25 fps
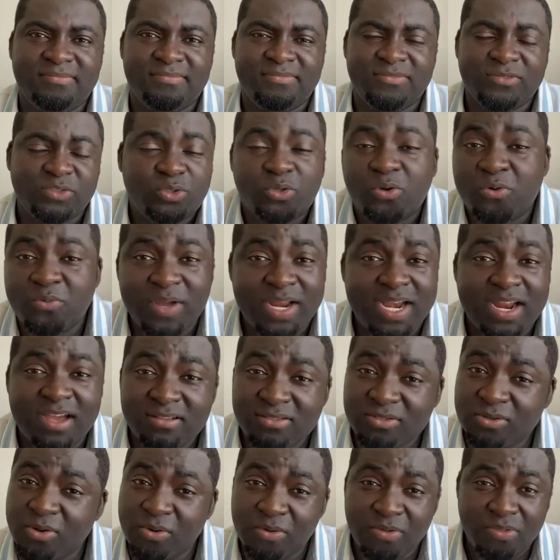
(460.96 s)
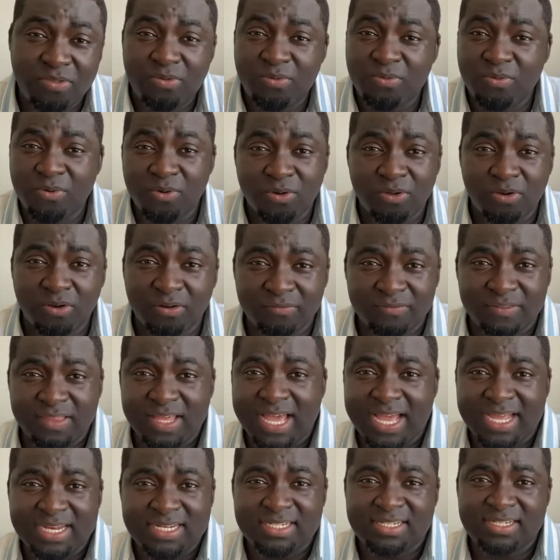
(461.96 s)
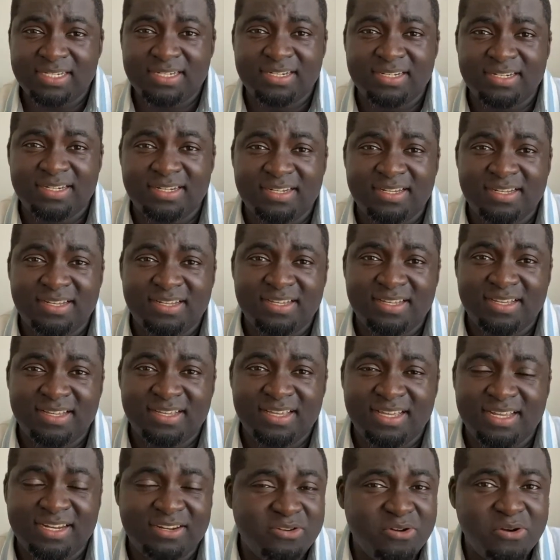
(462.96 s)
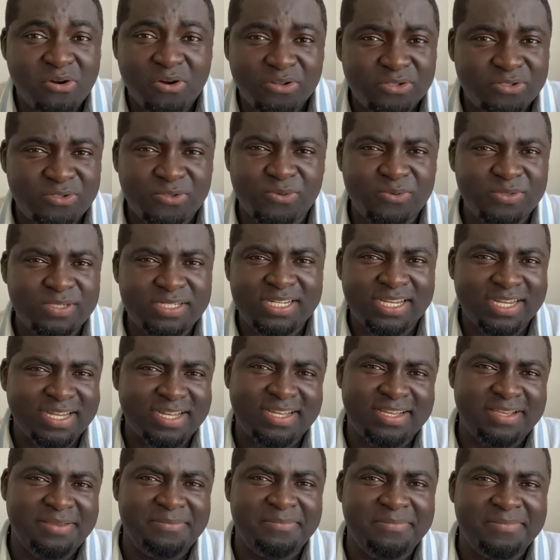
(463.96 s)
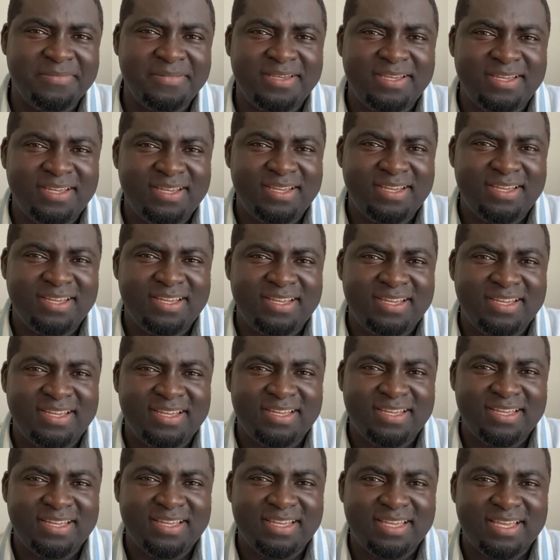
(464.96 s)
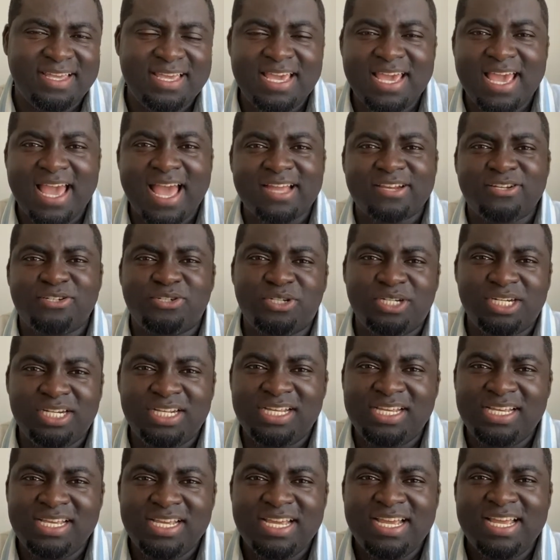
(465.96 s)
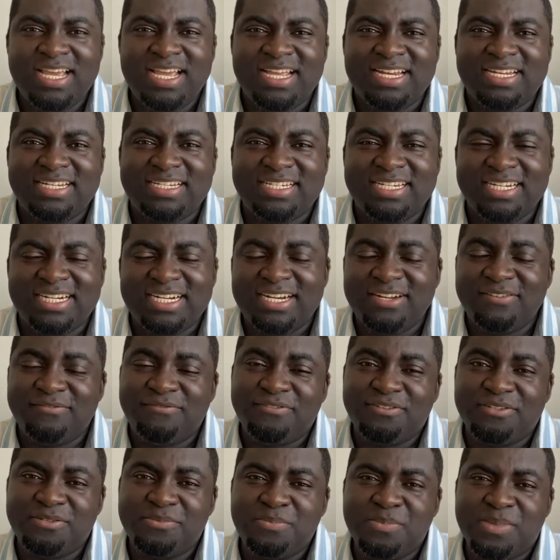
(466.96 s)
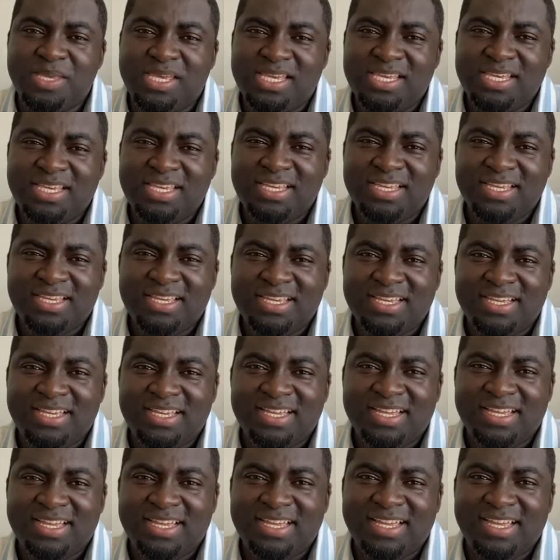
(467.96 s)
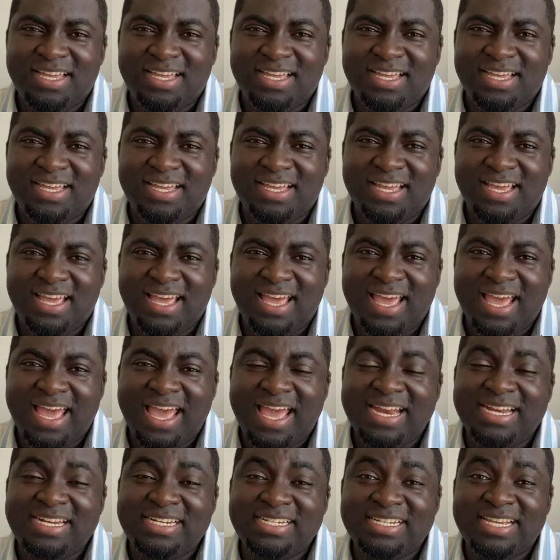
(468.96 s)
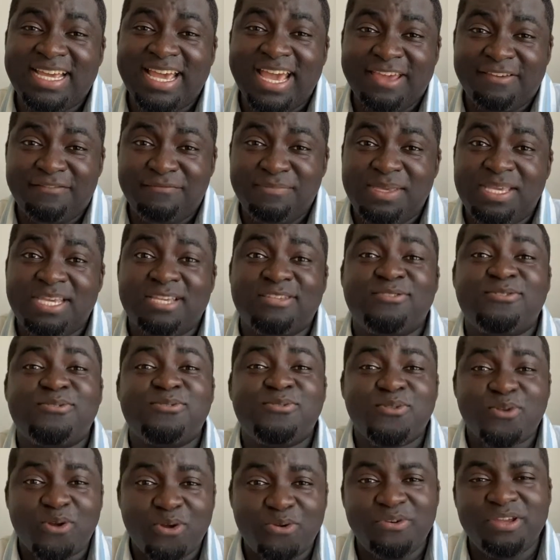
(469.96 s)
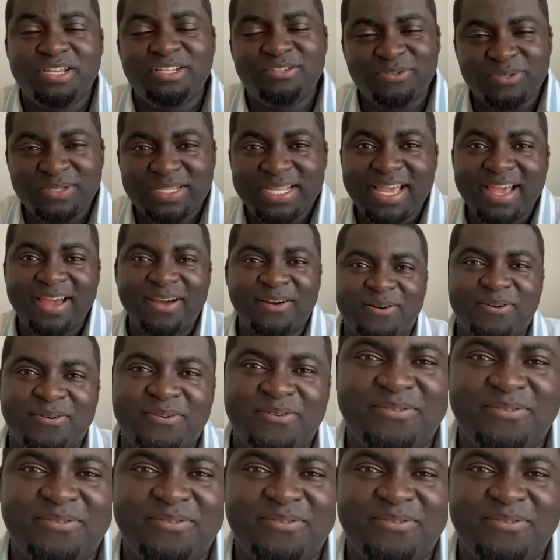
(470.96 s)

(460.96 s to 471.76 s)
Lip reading: So when I was going through all of that, in God's own time, he actually delivered me and gave me a story to tell.